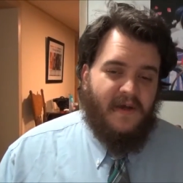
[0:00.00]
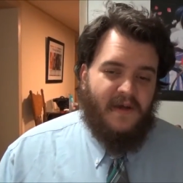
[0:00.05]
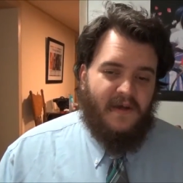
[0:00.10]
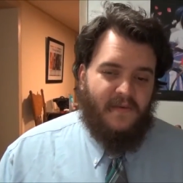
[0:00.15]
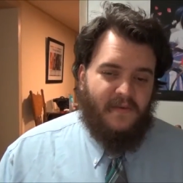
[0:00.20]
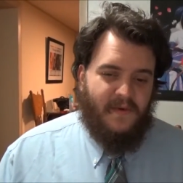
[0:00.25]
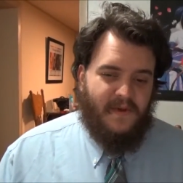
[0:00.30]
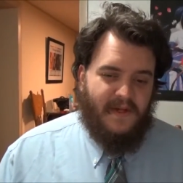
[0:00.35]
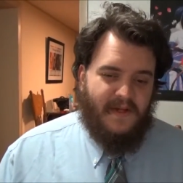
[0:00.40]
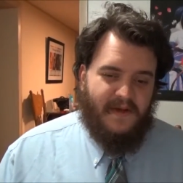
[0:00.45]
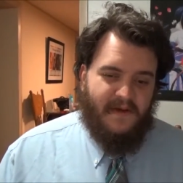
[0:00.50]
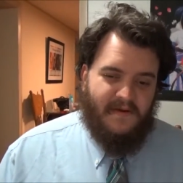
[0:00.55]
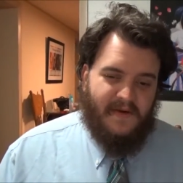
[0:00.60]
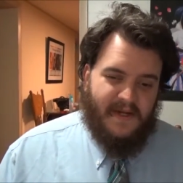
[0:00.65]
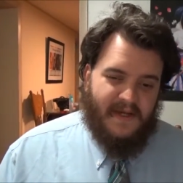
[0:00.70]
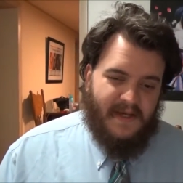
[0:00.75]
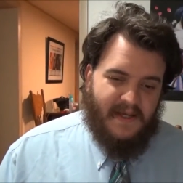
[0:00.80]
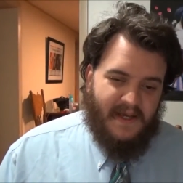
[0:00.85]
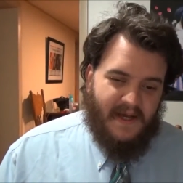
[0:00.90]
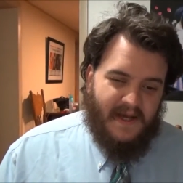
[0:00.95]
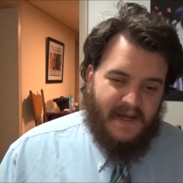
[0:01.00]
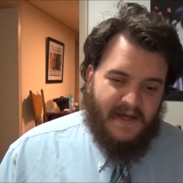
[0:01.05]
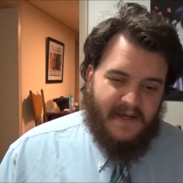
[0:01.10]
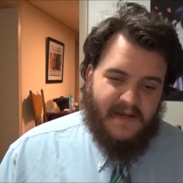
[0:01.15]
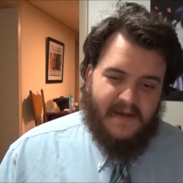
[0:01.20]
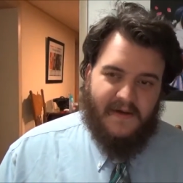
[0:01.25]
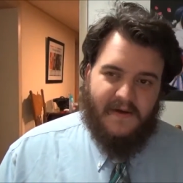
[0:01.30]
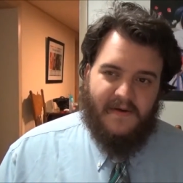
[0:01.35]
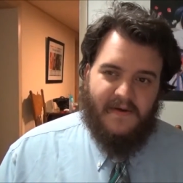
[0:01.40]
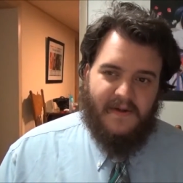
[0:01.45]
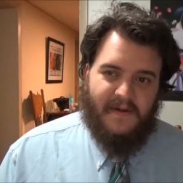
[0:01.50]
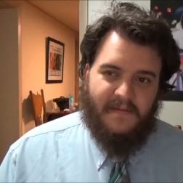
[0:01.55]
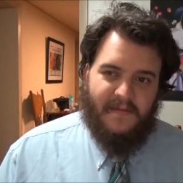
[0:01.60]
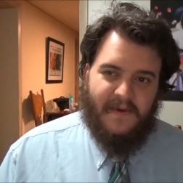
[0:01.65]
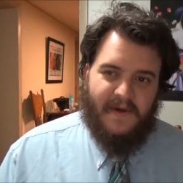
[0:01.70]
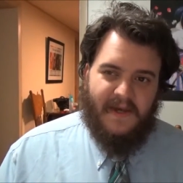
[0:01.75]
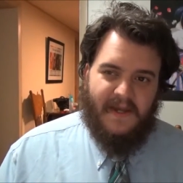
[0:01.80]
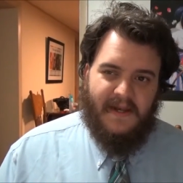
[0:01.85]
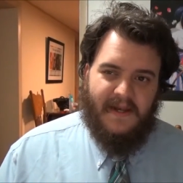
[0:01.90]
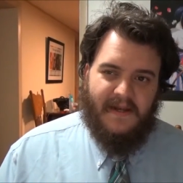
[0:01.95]
You really don't like Yahiko at the
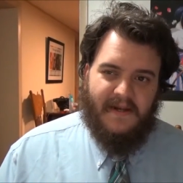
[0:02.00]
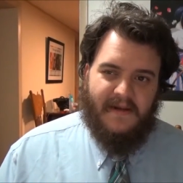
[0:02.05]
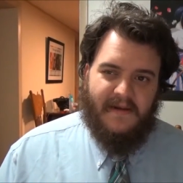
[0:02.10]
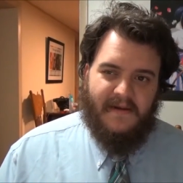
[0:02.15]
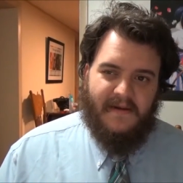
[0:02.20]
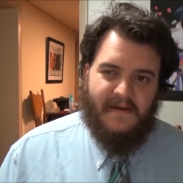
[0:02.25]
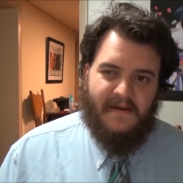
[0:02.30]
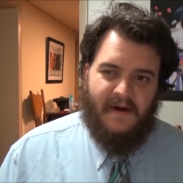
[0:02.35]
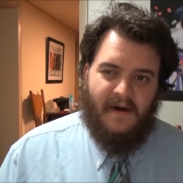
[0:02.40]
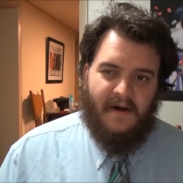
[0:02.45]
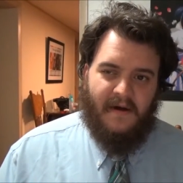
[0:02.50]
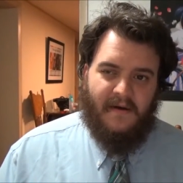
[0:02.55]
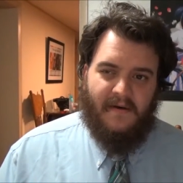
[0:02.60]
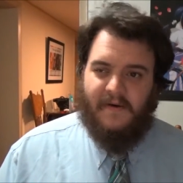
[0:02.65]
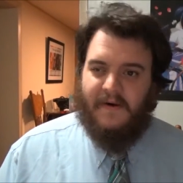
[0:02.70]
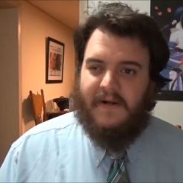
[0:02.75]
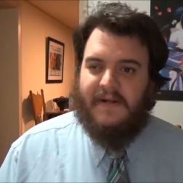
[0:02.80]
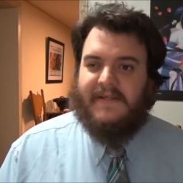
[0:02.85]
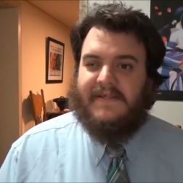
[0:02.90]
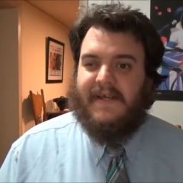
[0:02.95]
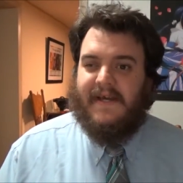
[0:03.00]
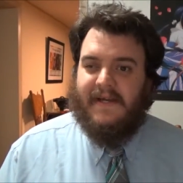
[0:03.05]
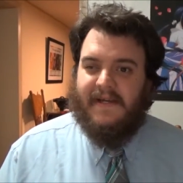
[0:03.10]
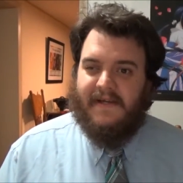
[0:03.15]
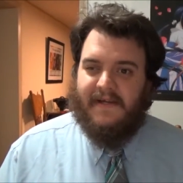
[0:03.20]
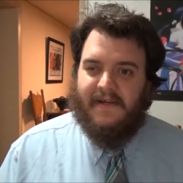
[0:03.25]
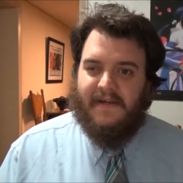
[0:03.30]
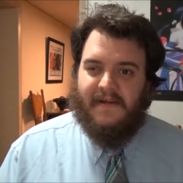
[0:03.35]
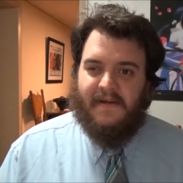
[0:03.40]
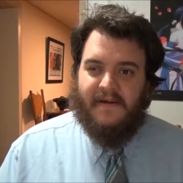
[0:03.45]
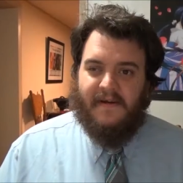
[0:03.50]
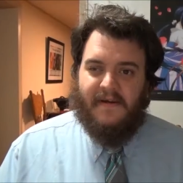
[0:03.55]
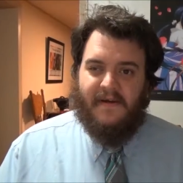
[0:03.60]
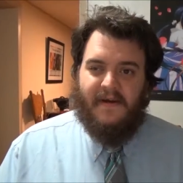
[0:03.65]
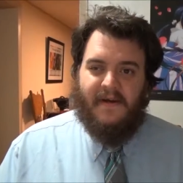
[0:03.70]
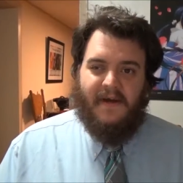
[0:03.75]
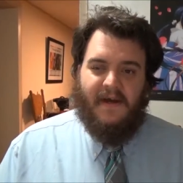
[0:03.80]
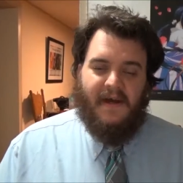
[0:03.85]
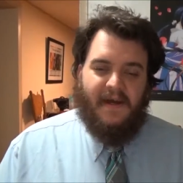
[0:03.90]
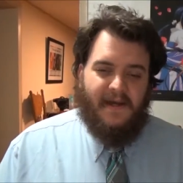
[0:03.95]
beginning, or at least I didn't,
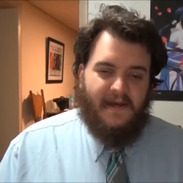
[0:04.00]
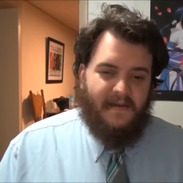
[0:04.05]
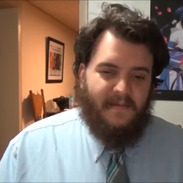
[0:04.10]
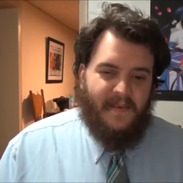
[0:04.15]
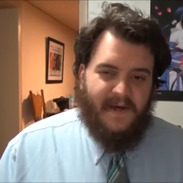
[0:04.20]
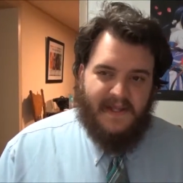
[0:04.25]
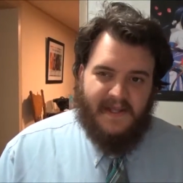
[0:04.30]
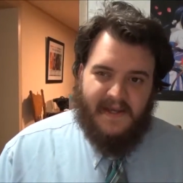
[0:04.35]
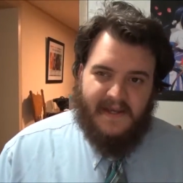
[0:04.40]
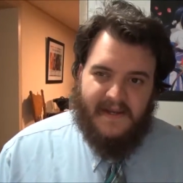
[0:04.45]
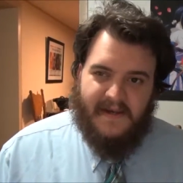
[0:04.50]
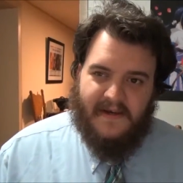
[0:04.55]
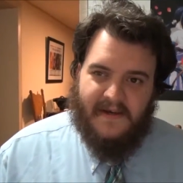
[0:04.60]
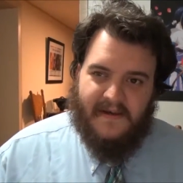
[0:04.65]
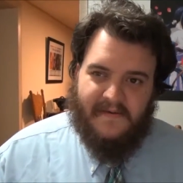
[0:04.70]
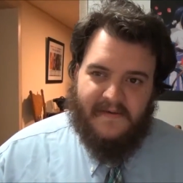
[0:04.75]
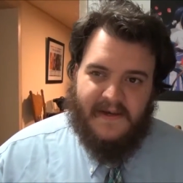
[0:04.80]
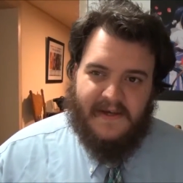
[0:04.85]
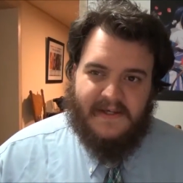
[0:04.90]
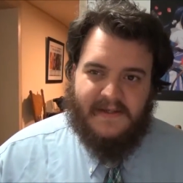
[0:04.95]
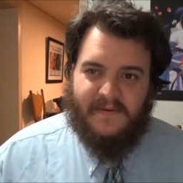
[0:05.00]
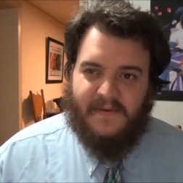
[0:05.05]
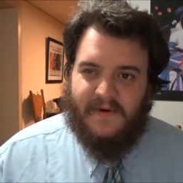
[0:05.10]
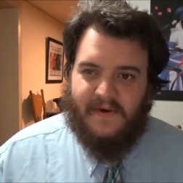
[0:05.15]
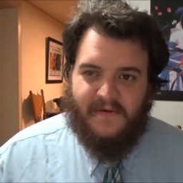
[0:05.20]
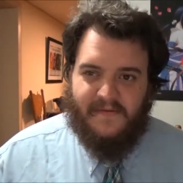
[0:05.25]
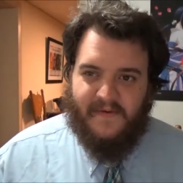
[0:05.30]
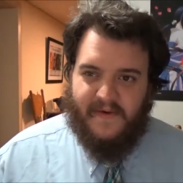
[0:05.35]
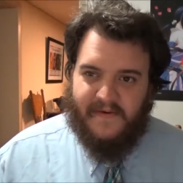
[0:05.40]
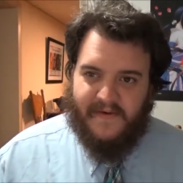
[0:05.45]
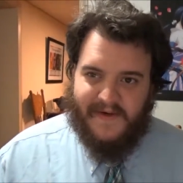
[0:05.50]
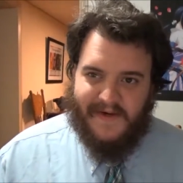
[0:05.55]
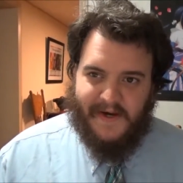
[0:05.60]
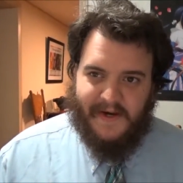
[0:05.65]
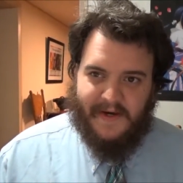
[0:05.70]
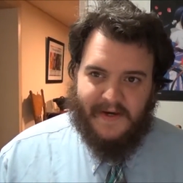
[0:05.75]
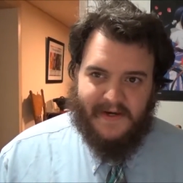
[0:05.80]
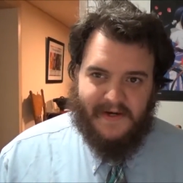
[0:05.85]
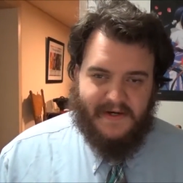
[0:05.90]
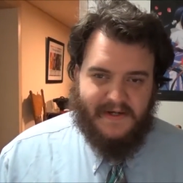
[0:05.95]
and by the end of it, he's one of your favorite
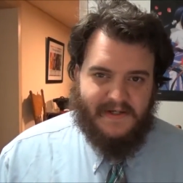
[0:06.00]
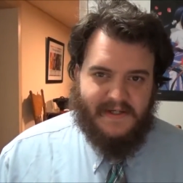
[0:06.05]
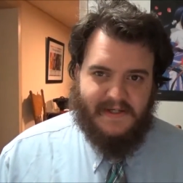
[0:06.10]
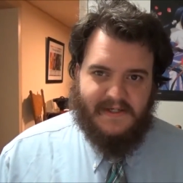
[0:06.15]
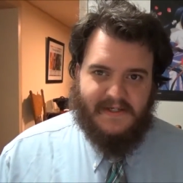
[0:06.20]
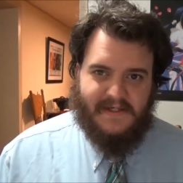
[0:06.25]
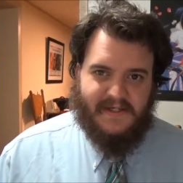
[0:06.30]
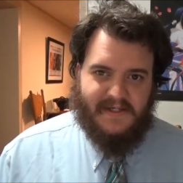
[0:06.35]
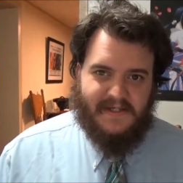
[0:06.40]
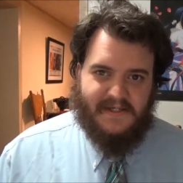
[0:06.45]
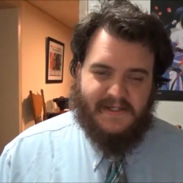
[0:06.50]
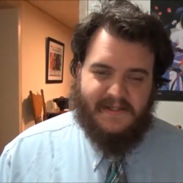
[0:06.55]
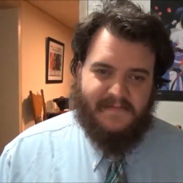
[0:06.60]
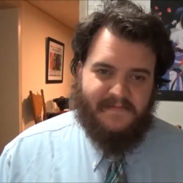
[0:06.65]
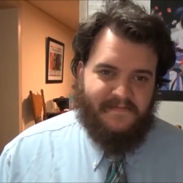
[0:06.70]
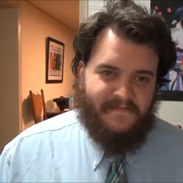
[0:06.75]
characters. He's just